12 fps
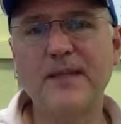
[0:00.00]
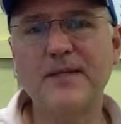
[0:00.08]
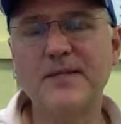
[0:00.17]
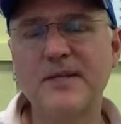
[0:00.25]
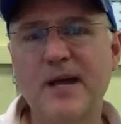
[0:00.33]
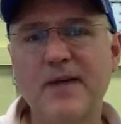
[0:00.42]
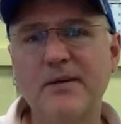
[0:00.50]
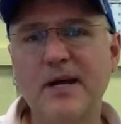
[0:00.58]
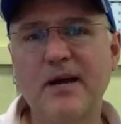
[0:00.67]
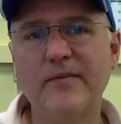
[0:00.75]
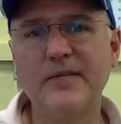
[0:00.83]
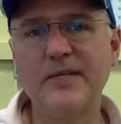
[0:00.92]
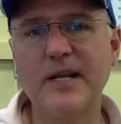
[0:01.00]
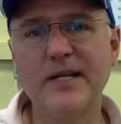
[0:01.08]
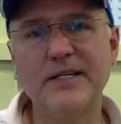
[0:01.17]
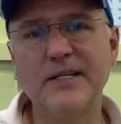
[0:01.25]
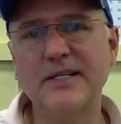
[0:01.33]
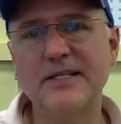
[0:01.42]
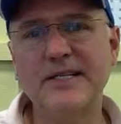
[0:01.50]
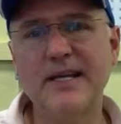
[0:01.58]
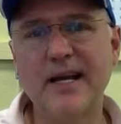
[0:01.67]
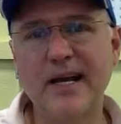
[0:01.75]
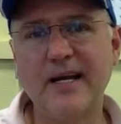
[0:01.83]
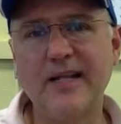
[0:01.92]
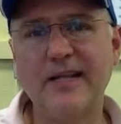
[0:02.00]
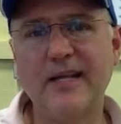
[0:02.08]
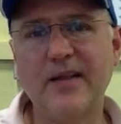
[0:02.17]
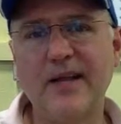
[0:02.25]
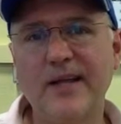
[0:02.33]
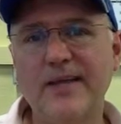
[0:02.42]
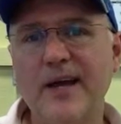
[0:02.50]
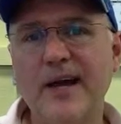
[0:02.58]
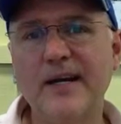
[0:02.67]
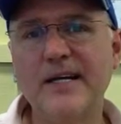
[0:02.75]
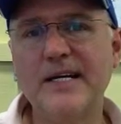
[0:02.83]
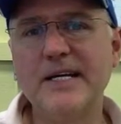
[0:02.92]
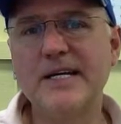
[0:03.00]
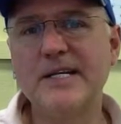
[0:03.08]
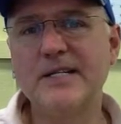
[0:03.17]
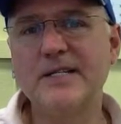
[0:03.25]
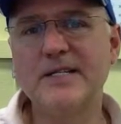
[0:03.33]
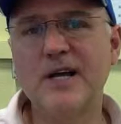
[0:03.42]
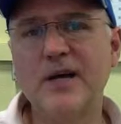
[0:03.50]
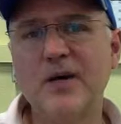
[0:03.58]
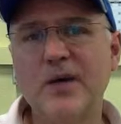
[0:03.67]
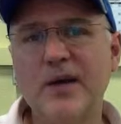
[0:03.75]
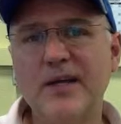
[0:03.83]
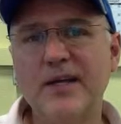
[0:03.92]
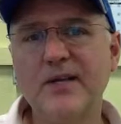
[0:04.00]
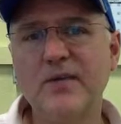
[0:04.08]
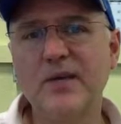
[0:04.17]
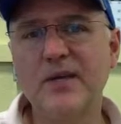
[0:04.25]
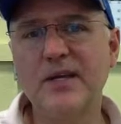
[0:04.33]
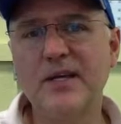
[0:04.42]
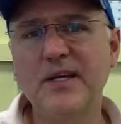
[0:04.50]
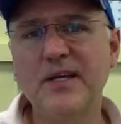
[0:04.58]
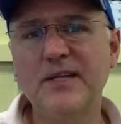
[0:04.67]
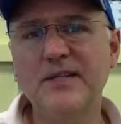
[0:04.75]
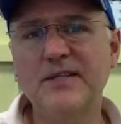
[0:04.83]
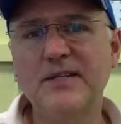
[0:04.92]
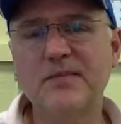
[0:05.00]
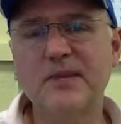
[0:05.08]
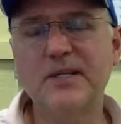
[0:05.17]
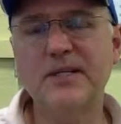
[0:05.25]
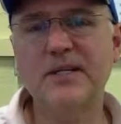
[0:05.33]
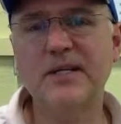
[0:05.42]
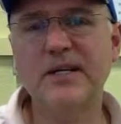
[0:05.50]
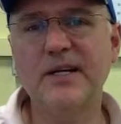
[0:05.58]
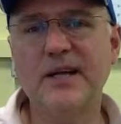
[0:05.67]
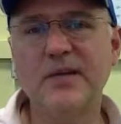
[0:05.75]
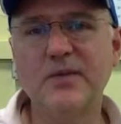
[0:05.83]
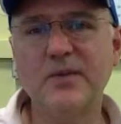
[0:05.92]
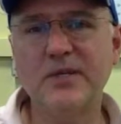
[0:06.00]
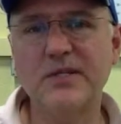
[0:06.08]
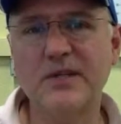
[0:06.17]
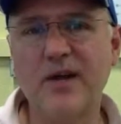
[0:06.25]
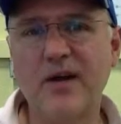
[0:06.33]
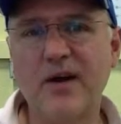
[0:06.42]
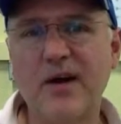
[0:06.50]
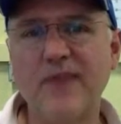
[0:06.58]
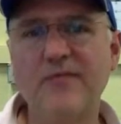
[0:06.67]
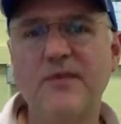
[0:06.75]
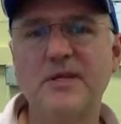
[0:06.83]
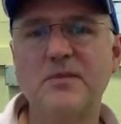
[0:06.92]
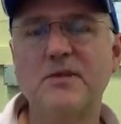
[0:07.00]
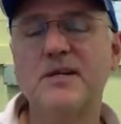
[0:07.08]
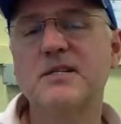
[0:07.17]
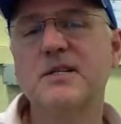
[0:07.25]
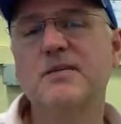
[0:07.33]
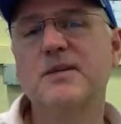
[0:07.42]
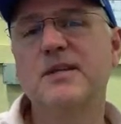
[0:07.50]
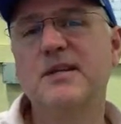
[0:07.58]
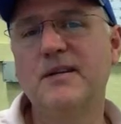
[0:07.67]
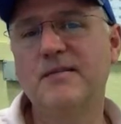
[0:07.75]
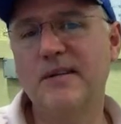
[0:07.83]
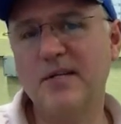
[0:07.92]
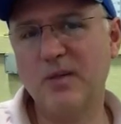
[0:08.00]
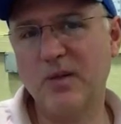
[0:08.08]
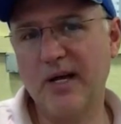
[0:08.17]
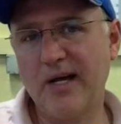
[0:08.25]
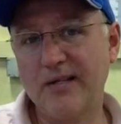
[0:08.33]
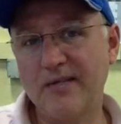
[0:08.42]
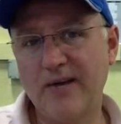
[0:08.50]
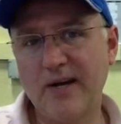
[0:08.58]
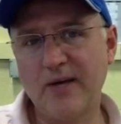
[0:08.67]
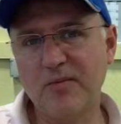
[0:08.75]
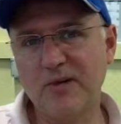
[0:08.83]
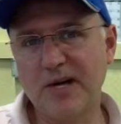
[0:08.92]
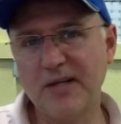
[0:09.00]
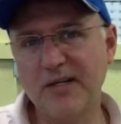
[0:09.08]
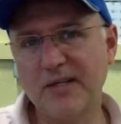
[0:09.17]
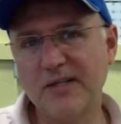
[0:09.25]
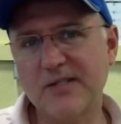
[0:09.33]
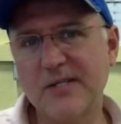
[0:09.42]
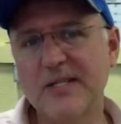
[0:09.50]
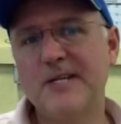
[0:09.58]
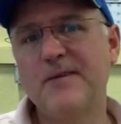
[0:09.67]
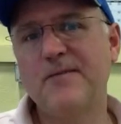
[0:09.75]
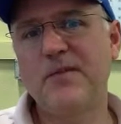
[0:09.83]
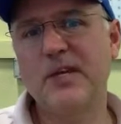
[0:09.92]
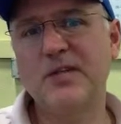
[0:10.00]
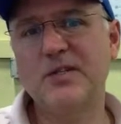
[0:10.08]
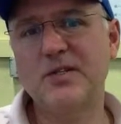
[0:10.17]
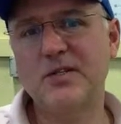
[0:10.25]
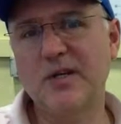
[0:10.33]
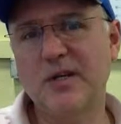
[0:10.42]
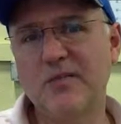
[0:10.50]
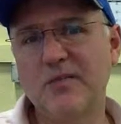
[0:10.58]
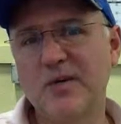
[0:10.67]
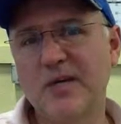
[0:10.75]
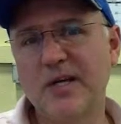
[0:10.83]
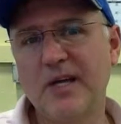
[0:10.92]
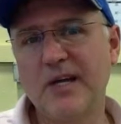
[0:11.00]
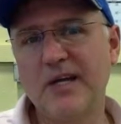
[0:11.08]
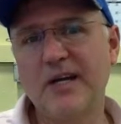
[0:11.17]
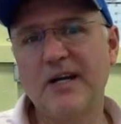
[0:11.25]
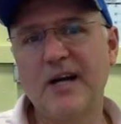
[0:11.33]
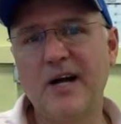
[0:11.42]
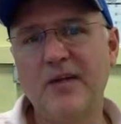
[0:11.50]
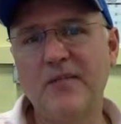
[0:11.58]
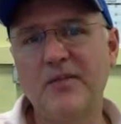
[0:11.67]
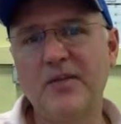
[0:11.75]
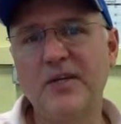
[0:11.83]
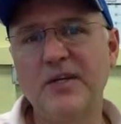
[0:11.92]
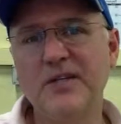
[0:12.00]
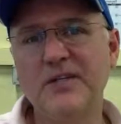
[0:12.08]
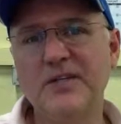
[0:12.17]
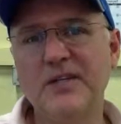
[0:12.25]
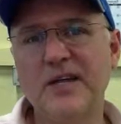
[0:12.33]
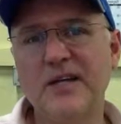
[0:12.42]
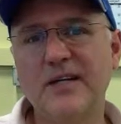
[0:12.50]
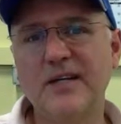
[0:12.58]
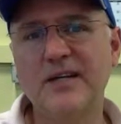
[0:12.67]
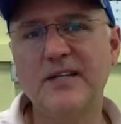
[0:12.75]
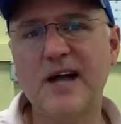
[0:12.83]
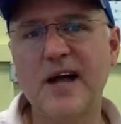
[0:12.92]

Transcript: Skype conversations, anything like that. So I think one of the keys, especially as we start off and especially with individualized final projects, is to communicate. Please stay in touch.